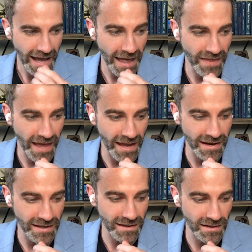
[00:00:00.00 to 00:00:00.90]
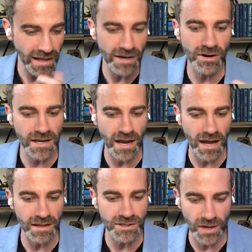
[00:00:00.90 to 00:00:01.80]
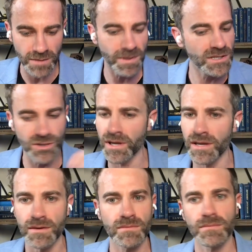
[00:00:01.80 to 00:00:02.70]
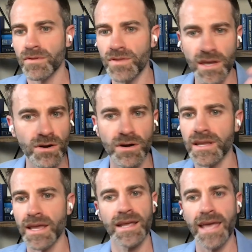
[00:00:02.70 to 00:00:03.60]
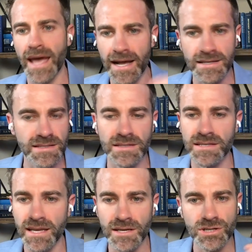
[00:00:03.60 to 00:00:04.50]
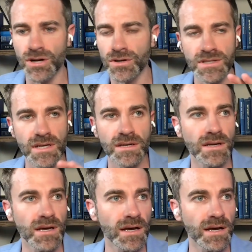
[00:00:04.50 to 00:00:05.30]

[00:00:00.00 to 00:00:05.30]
And then later in college, so I'd been doing theater and getting cast and taking shows and